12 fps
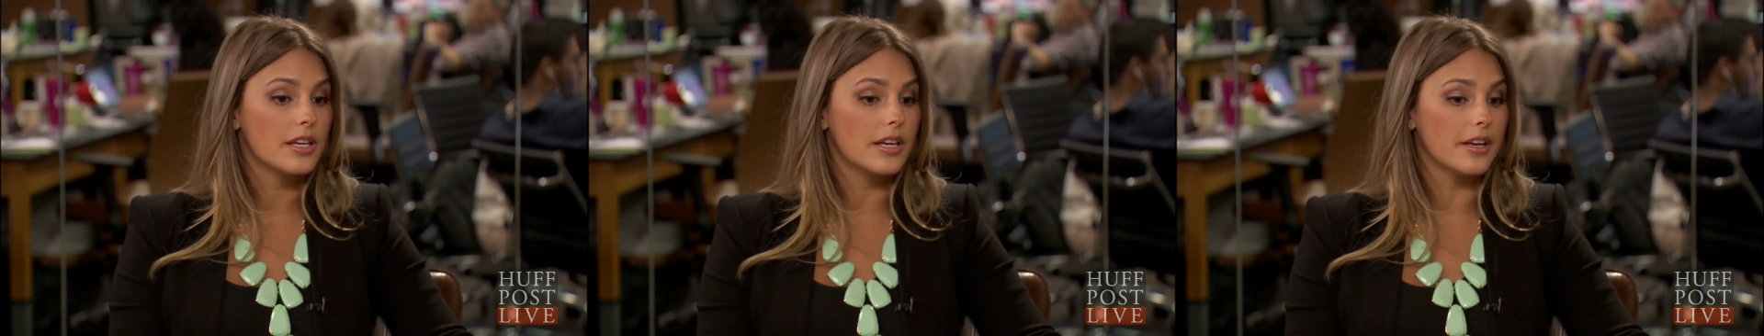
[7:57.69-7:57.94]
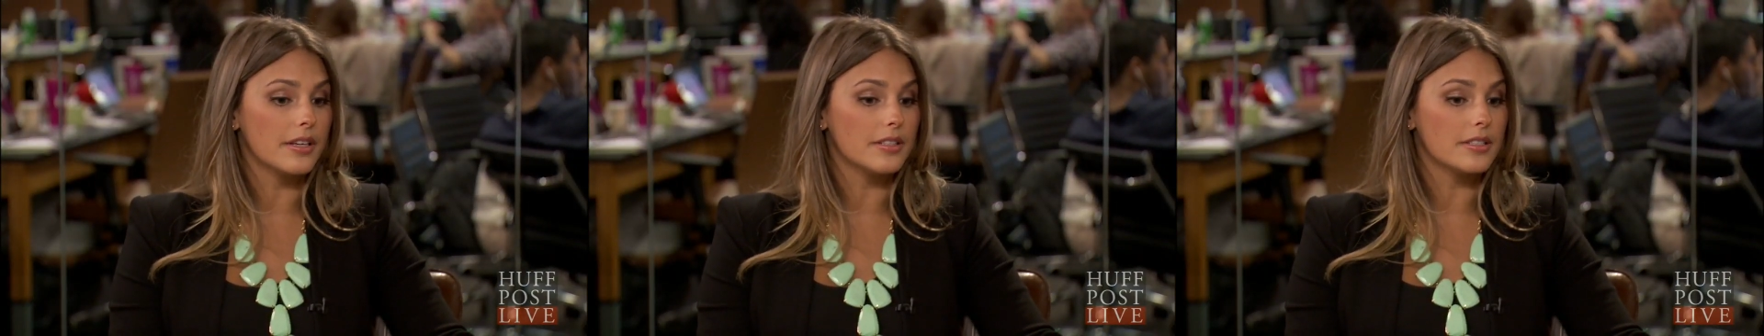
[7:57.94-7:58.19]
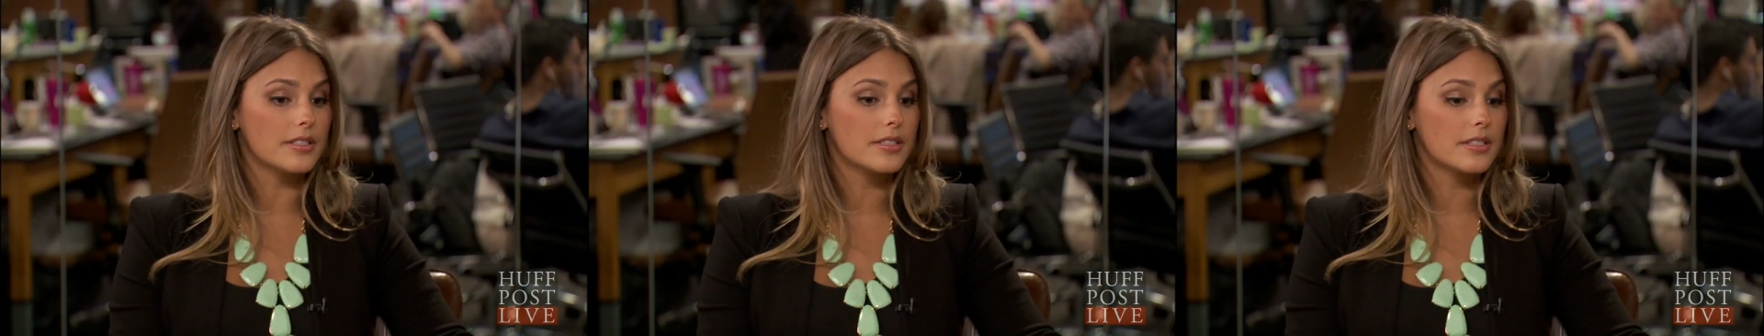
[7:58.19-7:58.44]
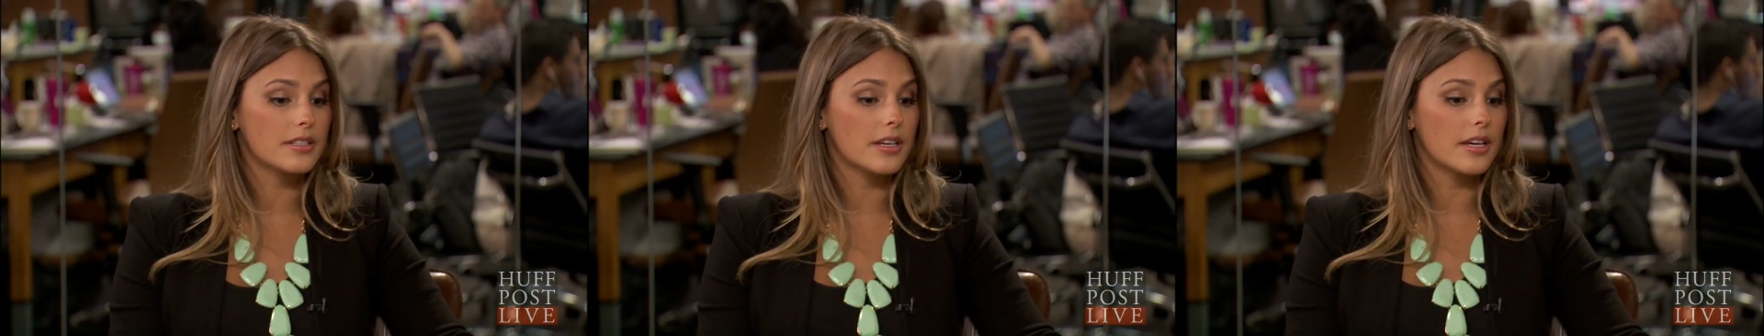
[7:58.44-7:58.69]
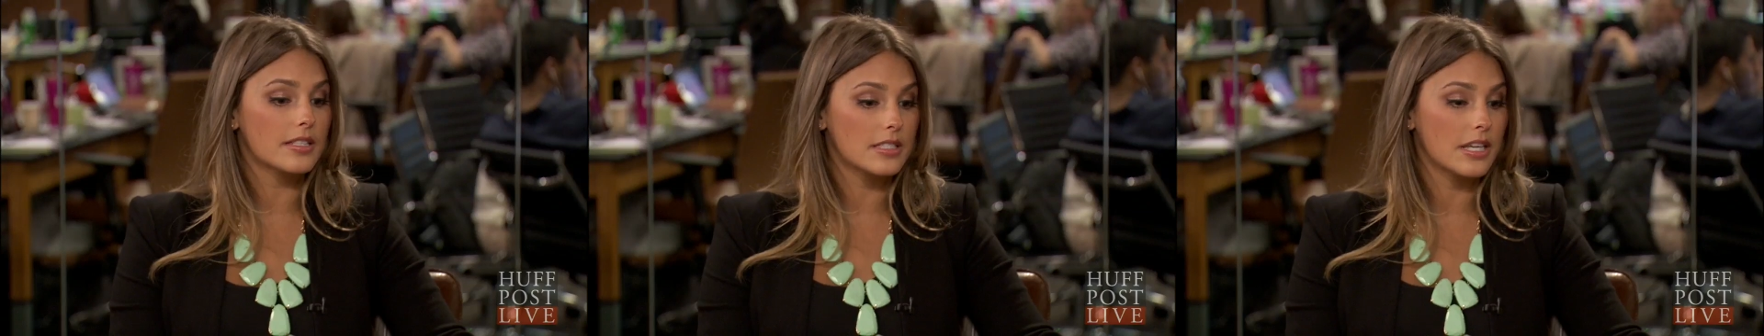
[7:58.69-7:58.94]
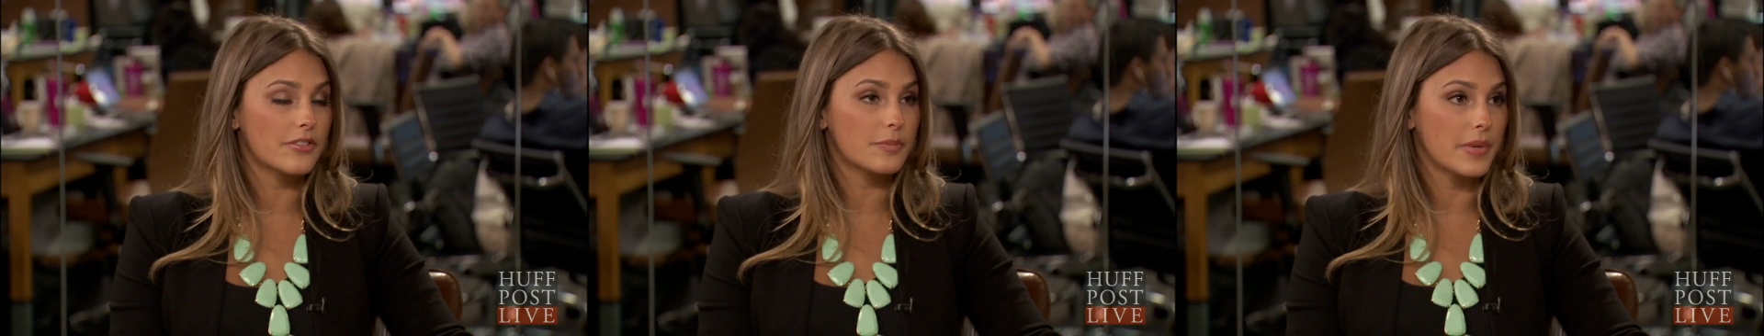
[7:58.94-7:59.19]
is a
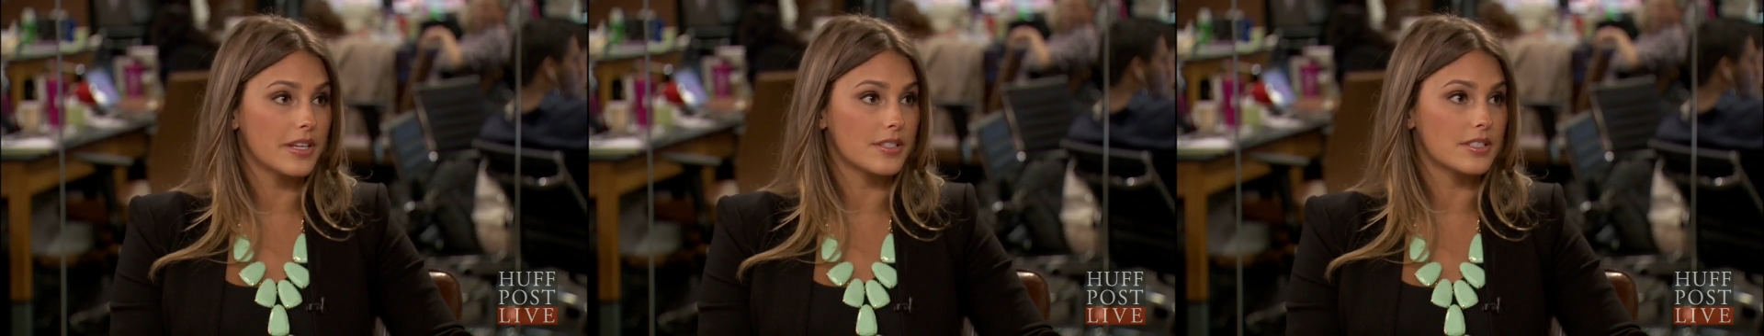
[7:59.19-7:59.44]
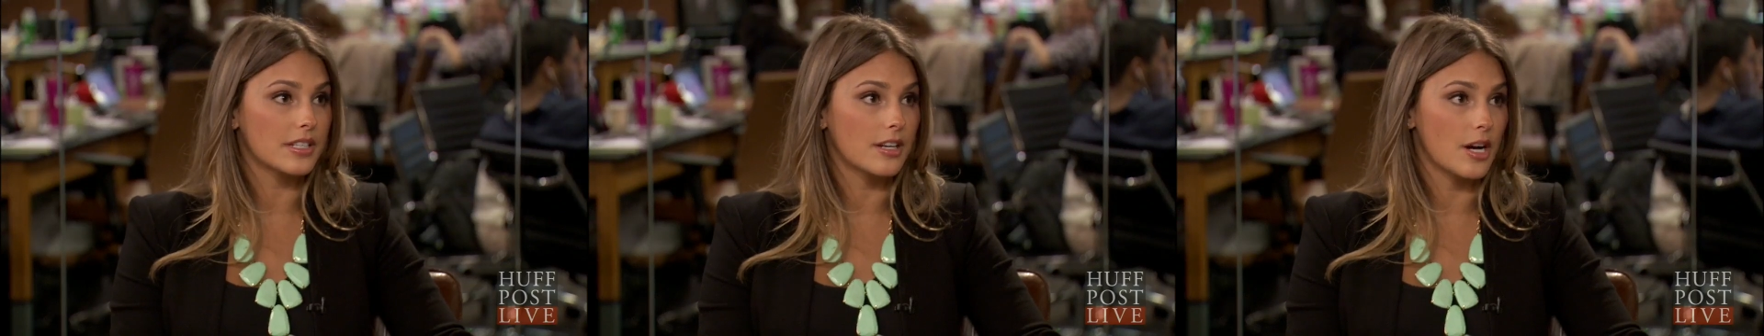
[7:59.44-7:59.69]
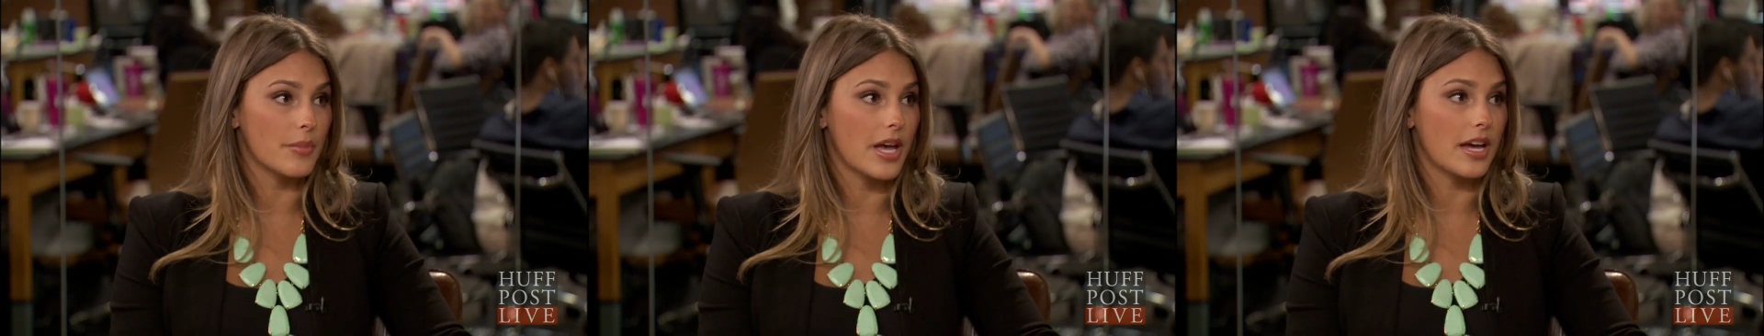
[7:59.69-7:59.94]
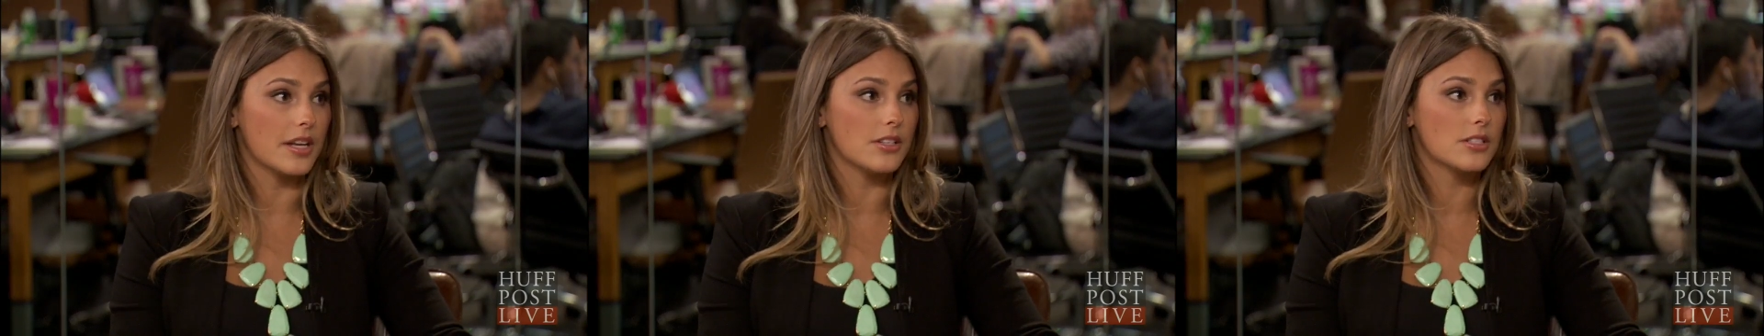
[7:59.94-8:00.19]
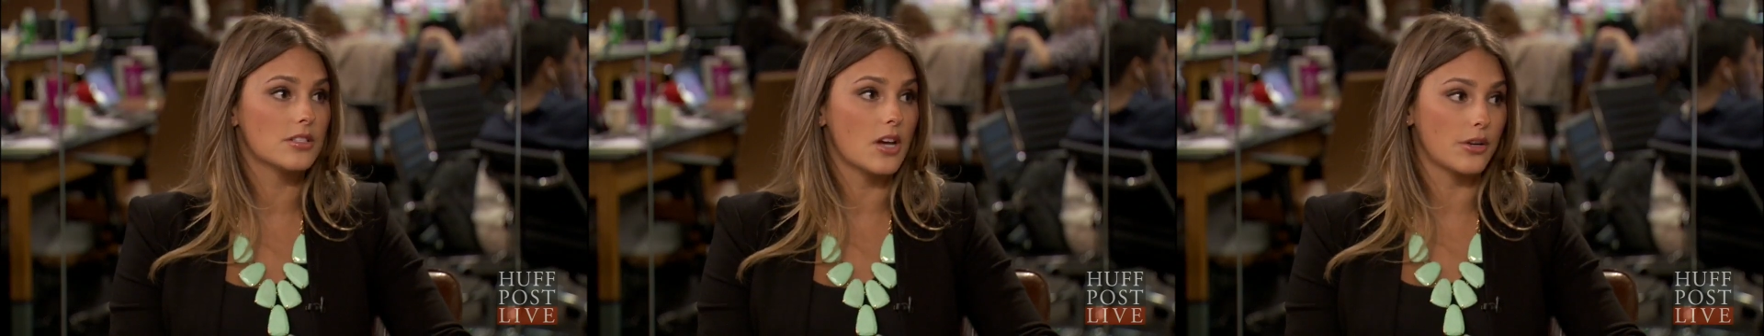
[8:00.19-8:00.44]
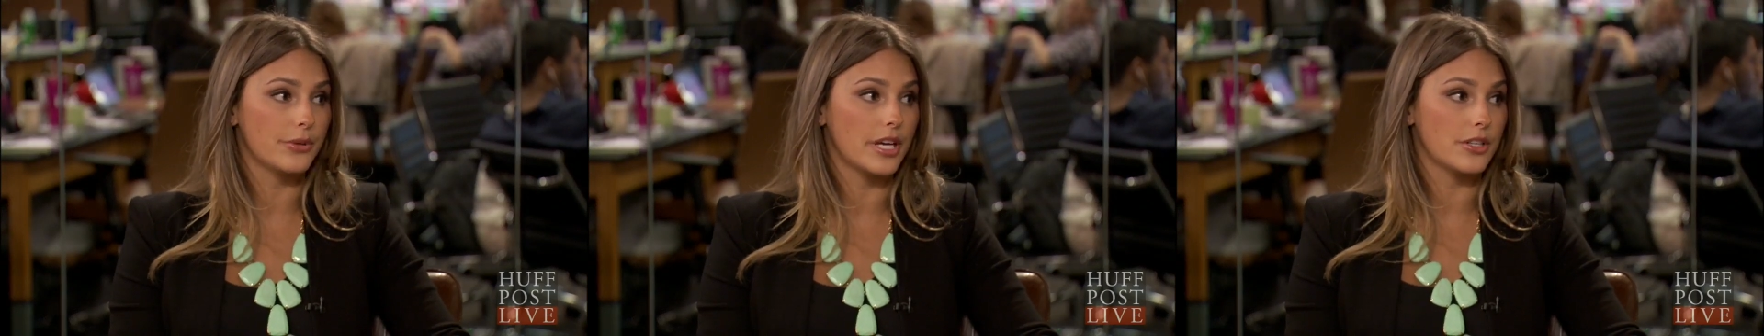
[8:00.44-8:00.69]
safe space to come and
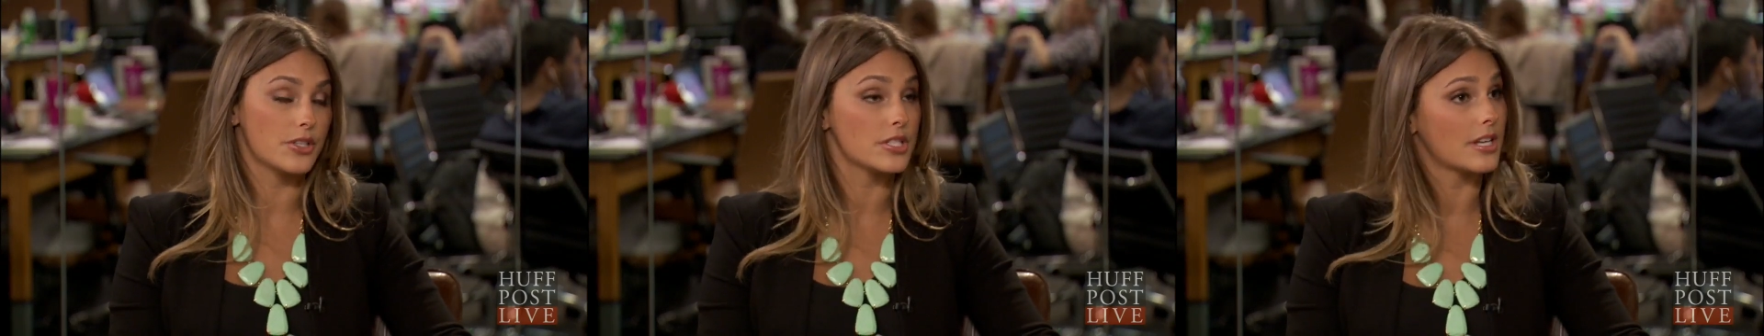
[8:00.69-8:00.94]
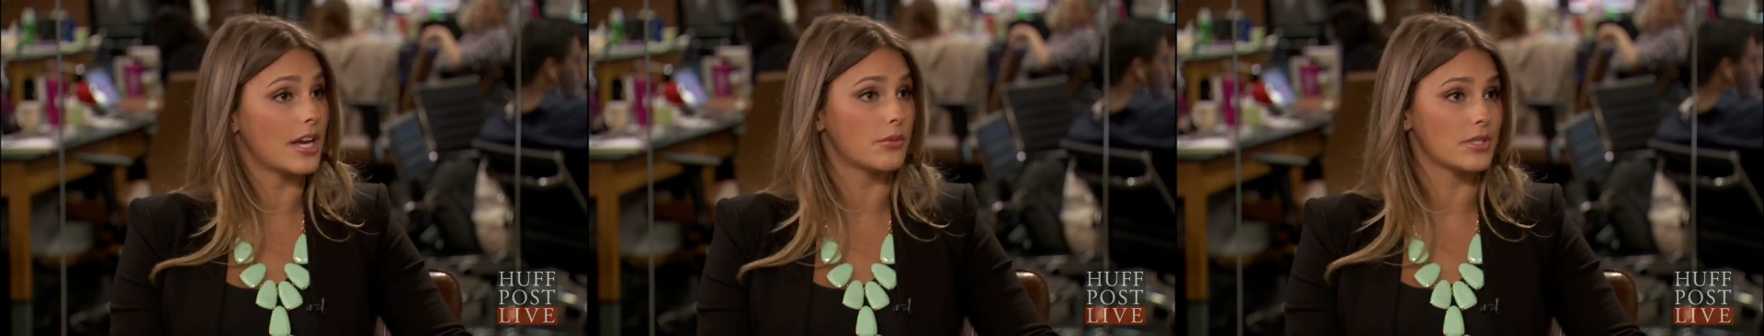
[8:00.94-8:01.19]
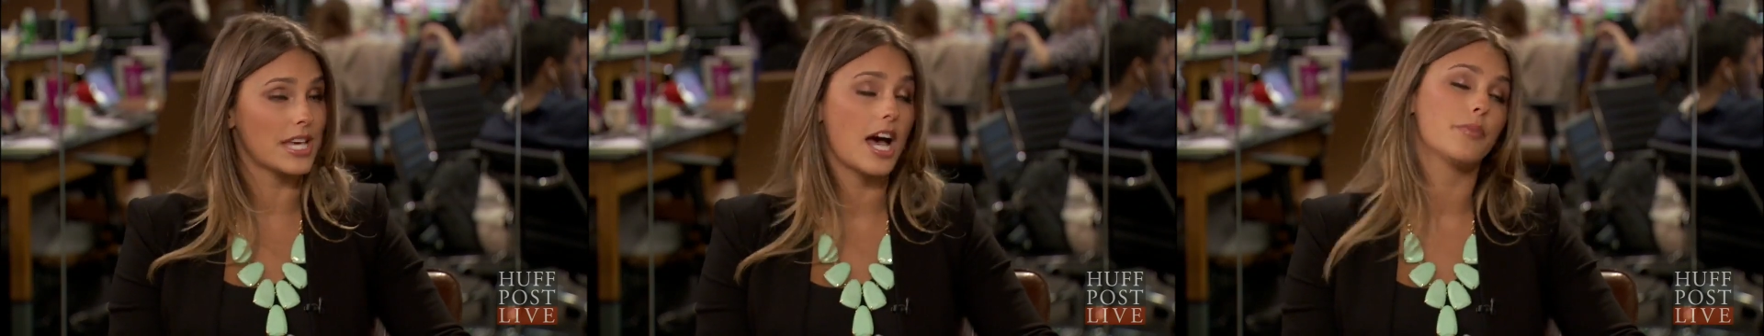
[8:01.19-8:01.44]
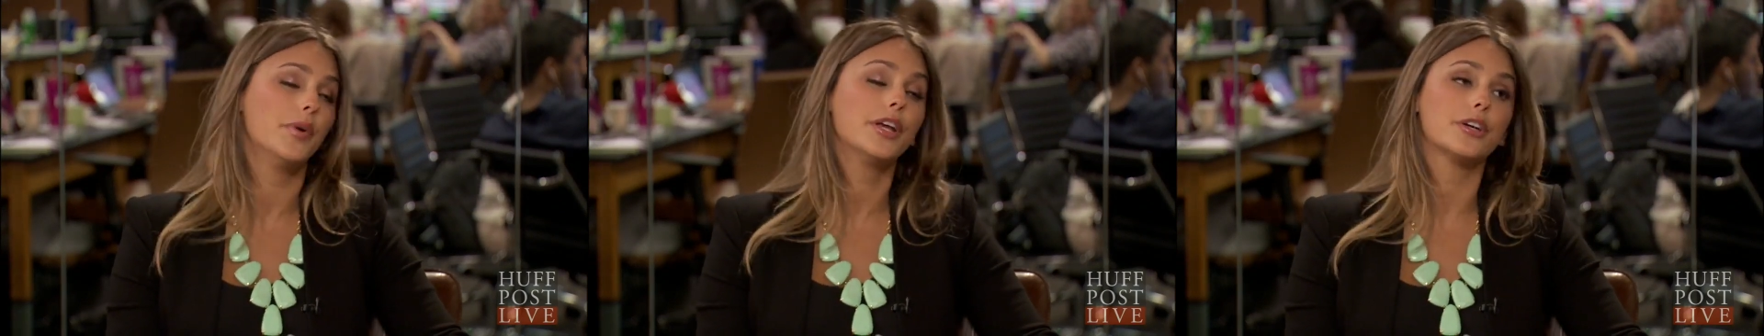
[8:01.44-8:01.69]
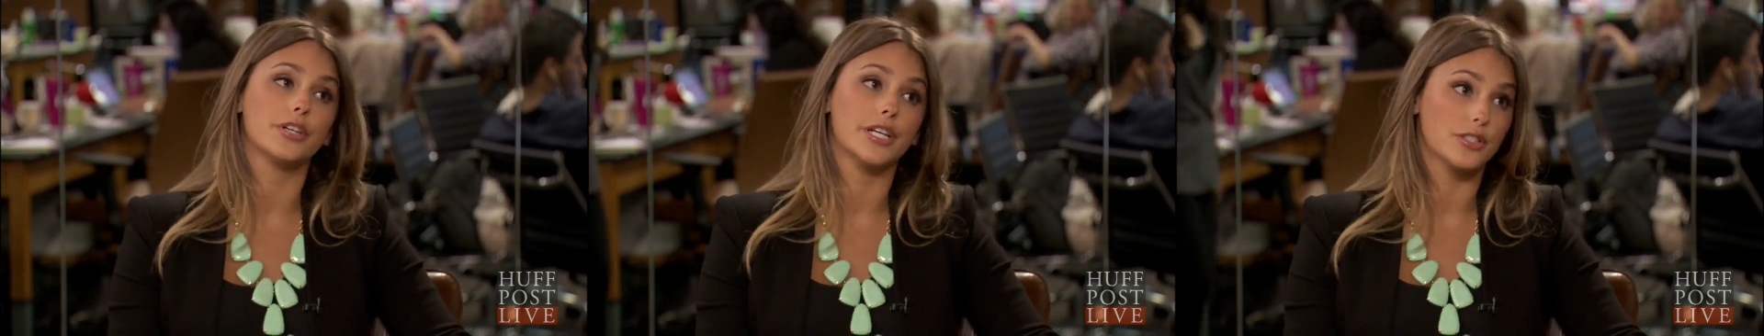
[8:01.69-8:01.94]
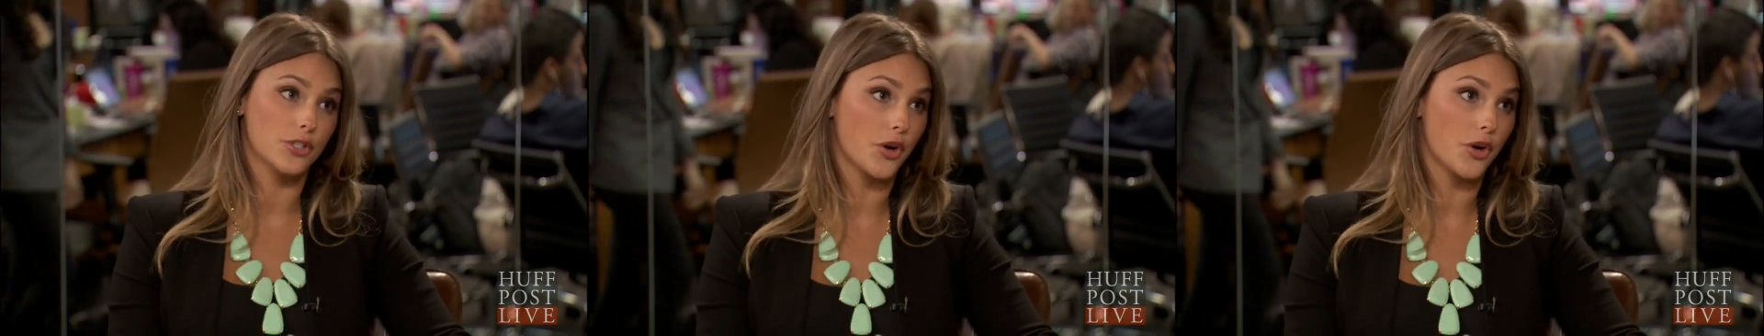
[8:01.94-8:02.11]
not only understand what's happening or is